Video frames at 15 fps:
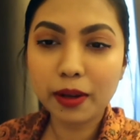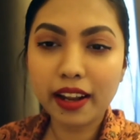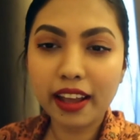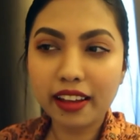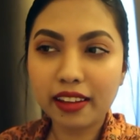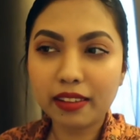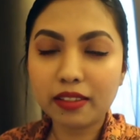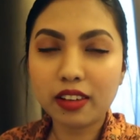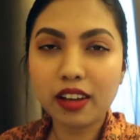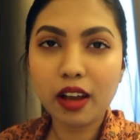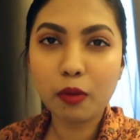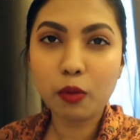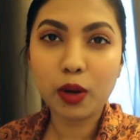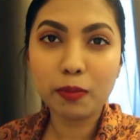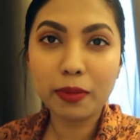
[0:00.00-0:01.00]
But I
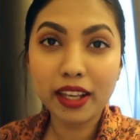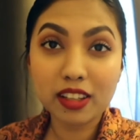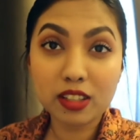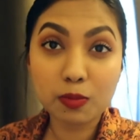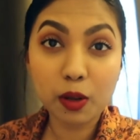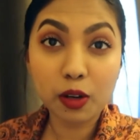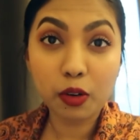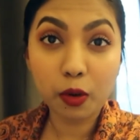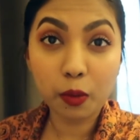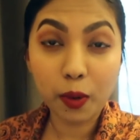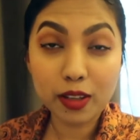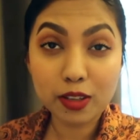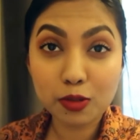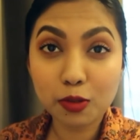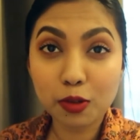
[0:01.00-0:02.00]
want to make a small
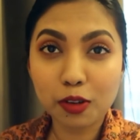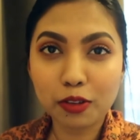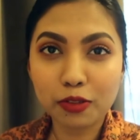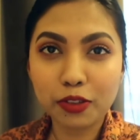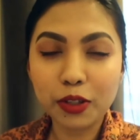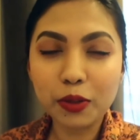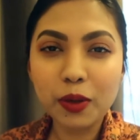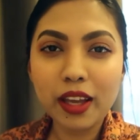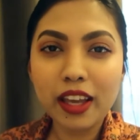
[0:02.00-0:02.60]
request to all of you.